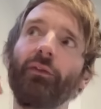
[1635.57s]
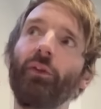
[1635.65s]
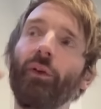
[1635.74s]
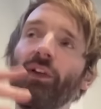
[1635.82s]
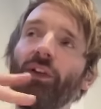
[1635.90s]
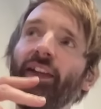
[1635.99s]

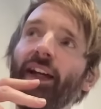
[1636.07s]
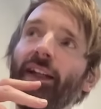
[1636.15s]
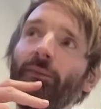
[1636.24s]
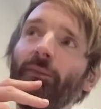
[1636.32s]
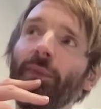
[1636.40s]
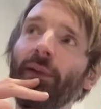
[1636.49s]
Second
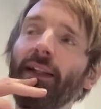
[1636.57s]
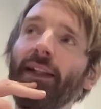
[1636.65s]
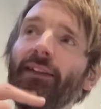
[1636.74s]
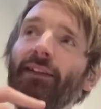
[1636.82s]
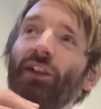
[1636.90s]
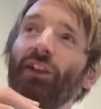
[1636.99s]
place,
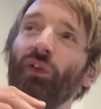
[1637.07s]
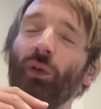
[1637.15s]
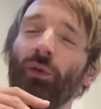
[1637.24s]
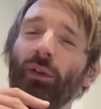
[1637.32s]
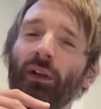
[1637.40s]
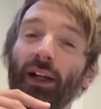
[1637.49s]
just
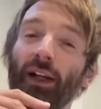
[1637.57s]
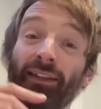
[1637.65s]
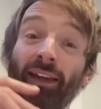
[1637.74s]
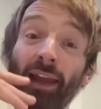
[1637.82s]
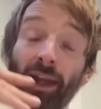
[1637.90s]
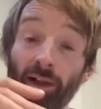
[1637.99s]
over a
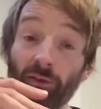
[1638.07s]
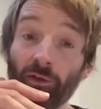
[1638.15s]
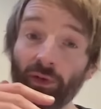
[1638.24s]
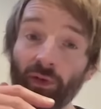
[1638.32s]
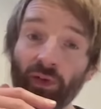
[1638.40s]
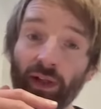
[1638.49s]
tenth of a
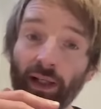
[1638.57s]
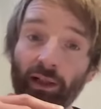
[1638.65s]
second,